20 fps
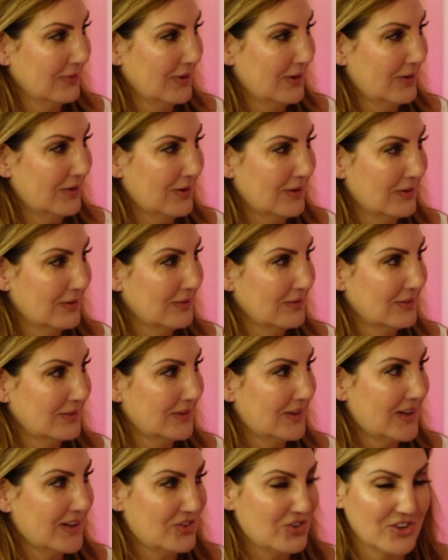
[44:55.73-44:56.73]
her
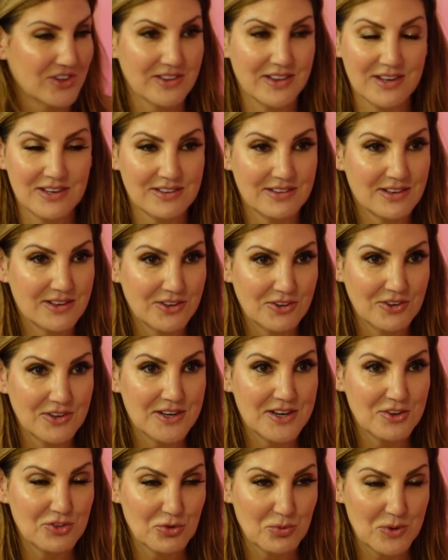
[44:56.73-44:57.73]
kitchen that clearly
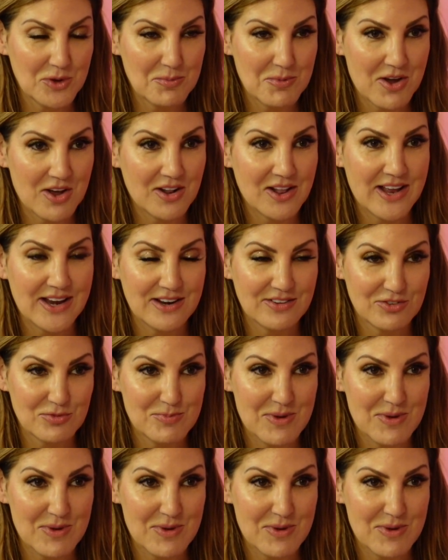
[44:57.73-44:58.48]
needs a remodel and it's